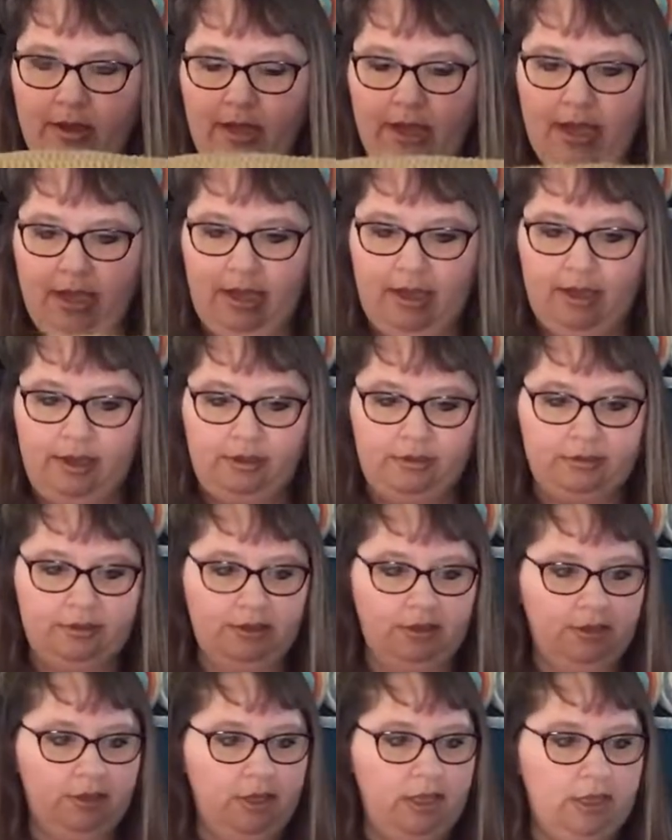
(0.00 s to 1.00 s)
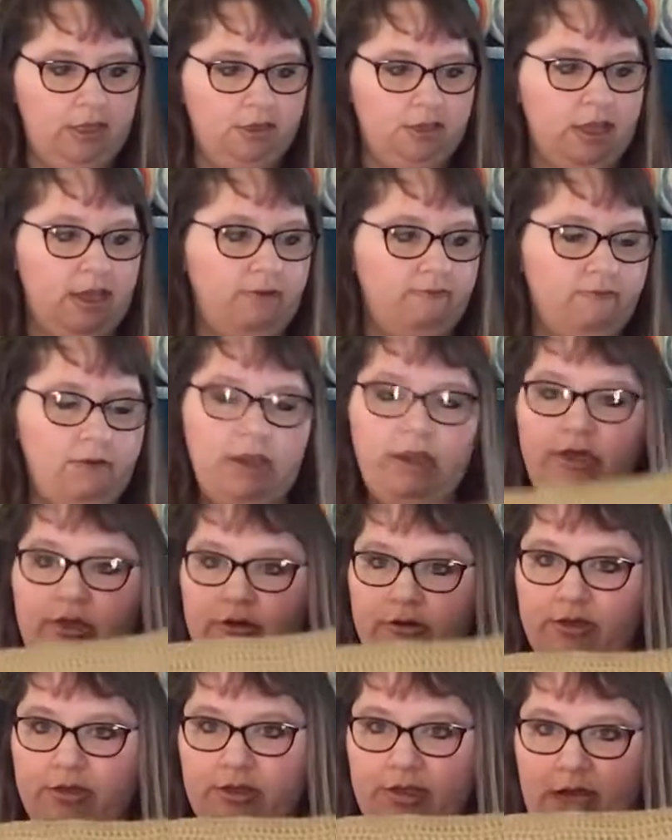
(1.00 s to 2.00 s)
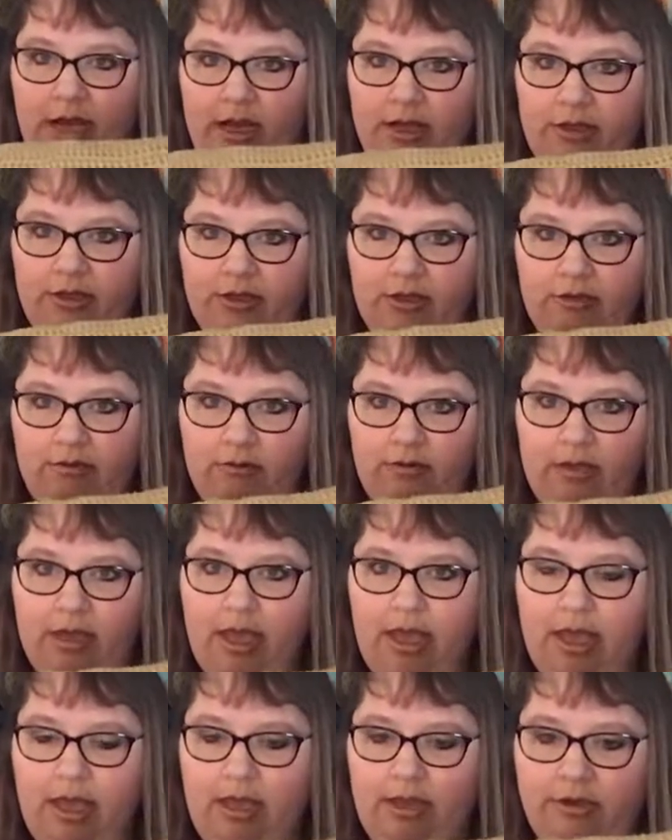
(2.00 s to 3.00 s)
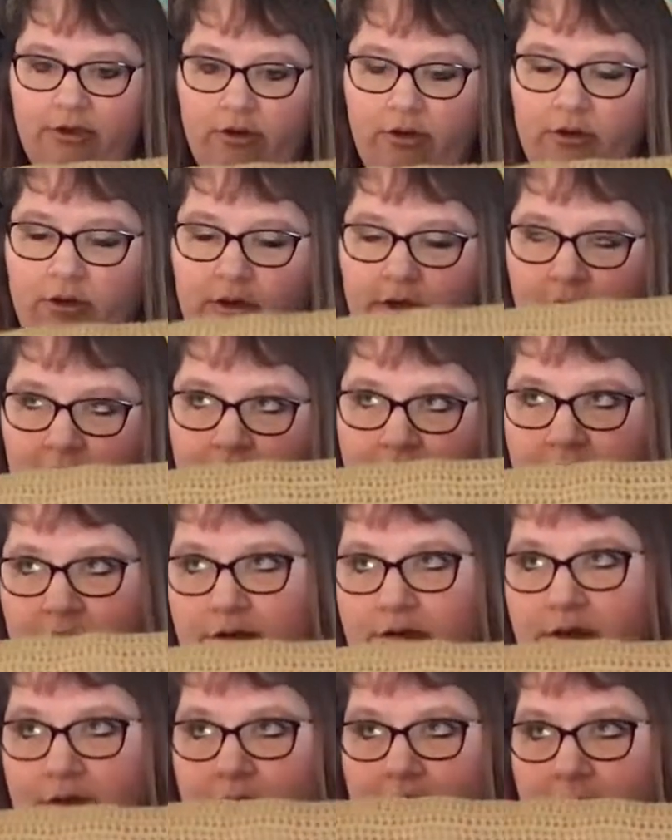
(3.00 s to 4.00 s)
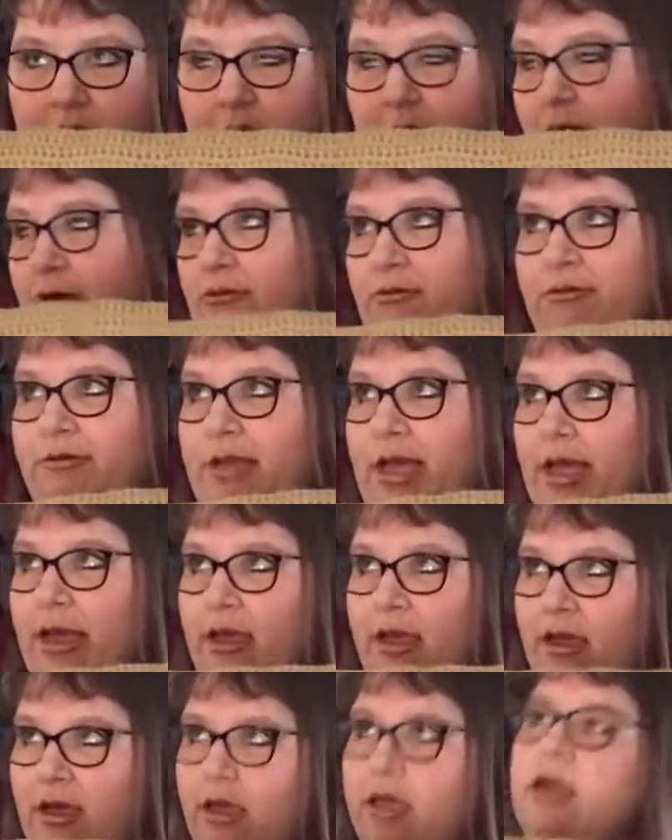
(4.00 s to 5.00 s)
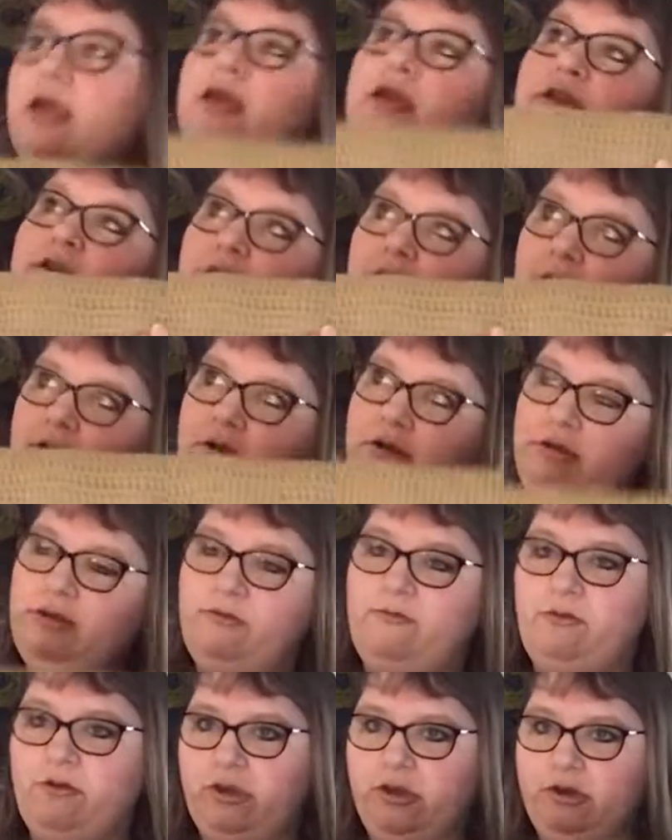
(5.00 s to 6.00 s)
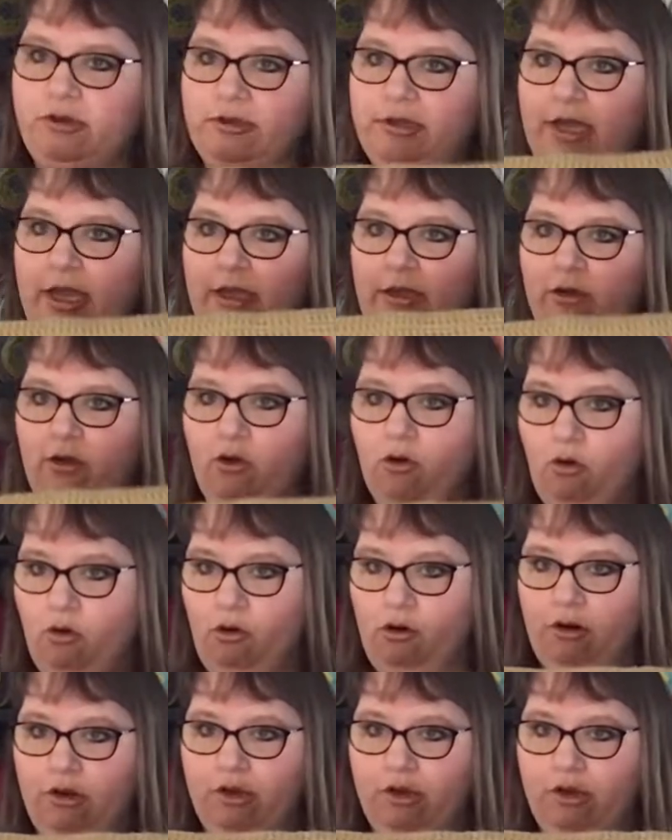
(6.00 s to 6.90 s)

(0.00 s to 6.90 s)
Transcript: and this is a regular size head. You can use it neck. You can use it for your neck or